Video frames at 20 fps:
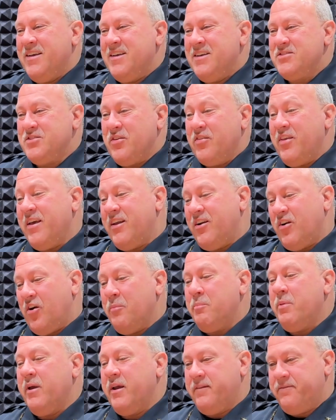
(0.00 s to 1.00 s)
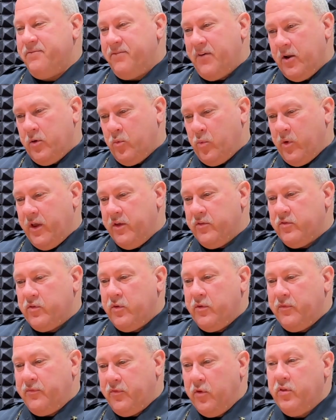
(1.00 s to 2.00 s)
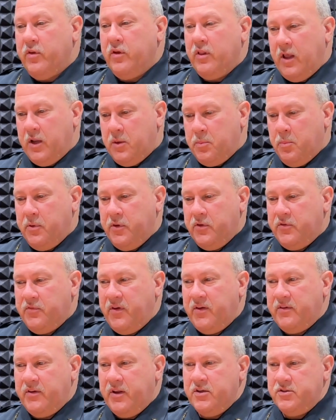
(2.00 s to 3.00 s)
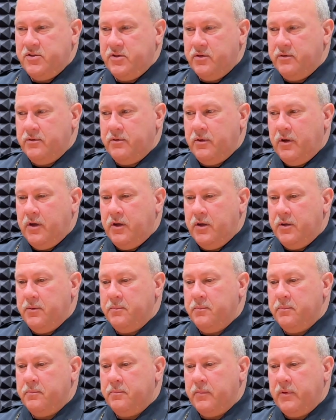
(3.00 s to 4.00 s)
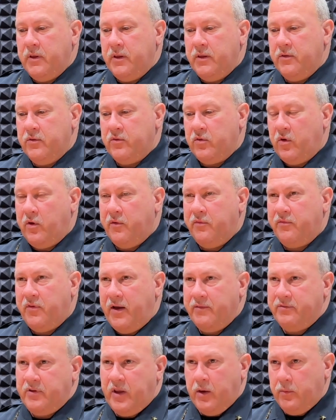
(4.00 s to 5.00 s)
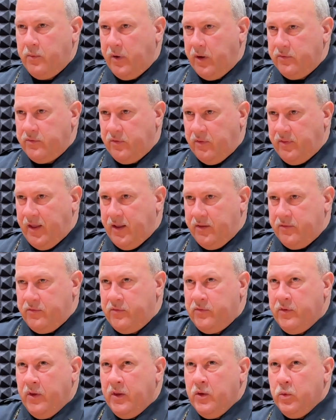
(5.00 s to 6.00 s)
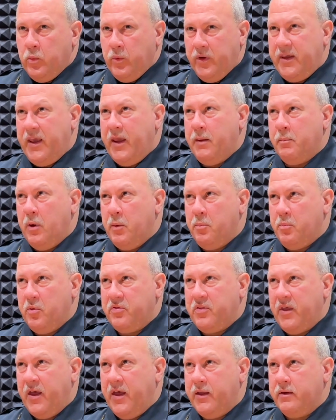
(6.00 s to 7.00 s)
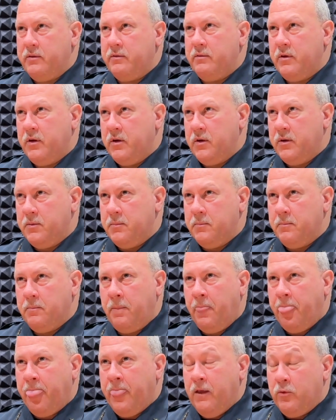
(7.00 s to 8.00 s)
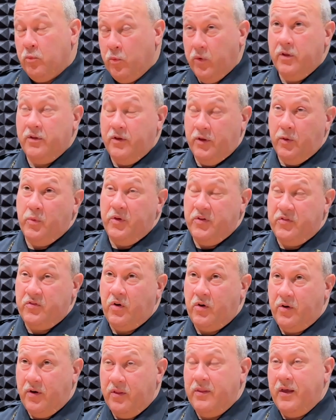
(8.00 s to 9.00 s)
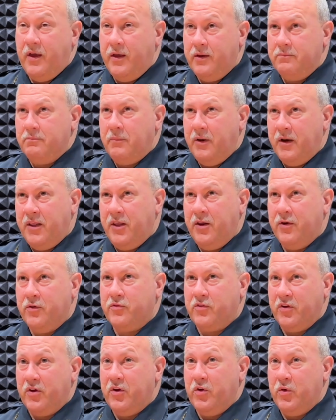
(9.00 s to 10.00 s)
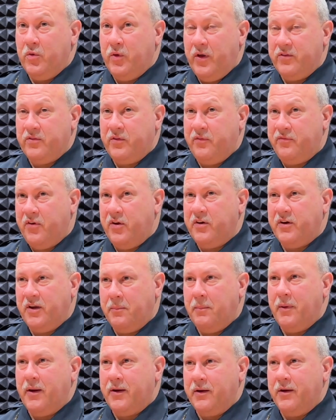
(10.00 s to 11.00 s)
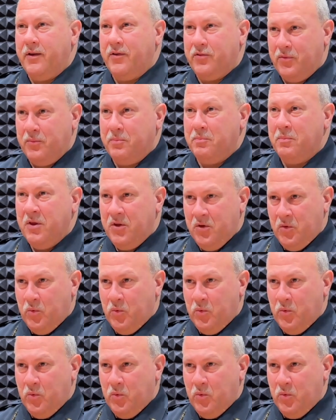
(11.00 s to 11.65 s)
So then our big fundraiser for the Lakeland Police Foundation is our 5K race, and we came up with that. Really, we started that many years ago as a funding mechanism.